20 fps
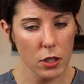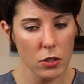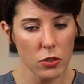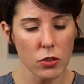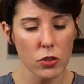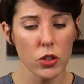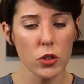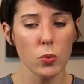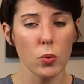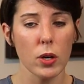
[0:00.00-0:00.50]

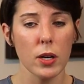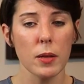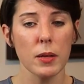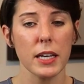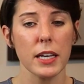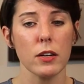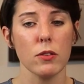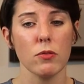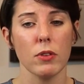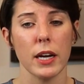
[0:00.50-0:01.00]
So you want to
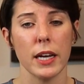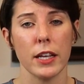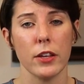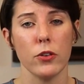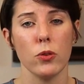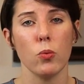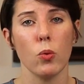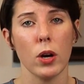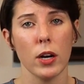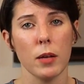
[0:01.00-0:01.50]
get ready,
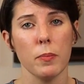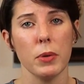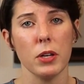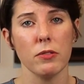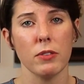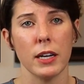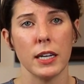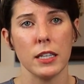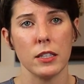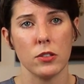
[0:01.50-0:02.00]
you want to be
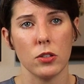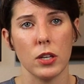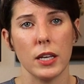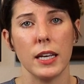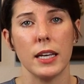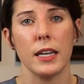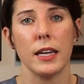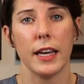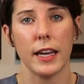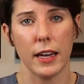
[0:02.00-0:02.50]
ready to
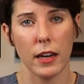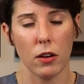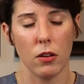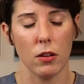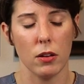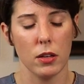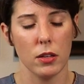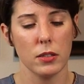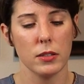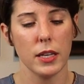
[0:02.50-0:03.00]
inhale,
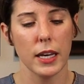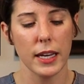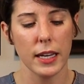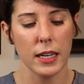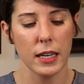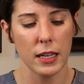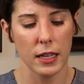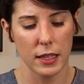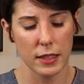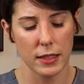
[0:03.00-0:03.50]

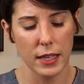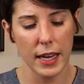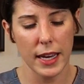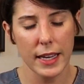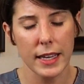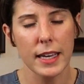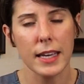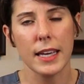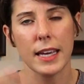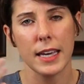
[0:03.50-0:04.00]

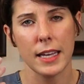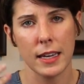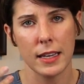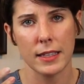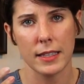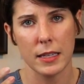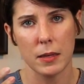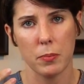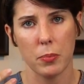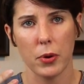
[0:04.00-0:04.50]
taking in a
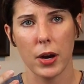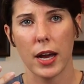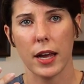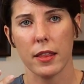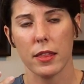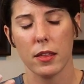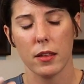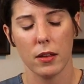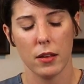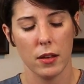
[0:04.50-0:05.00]
deep
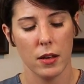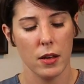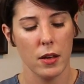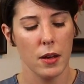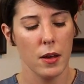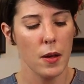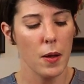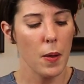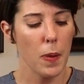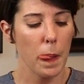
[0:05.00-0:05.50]
breath.
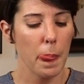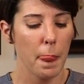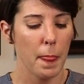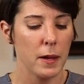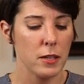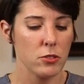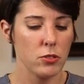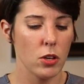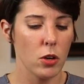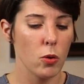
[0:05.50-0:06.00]

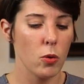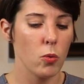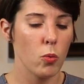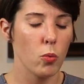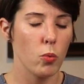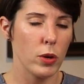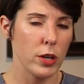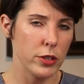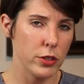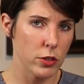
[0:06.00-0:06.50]
So
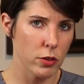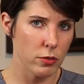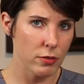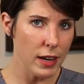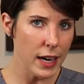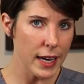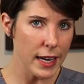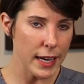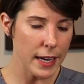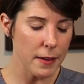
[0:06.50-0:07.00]
when you're
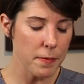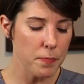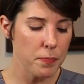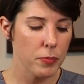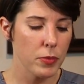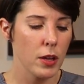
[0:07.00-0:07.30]
ready,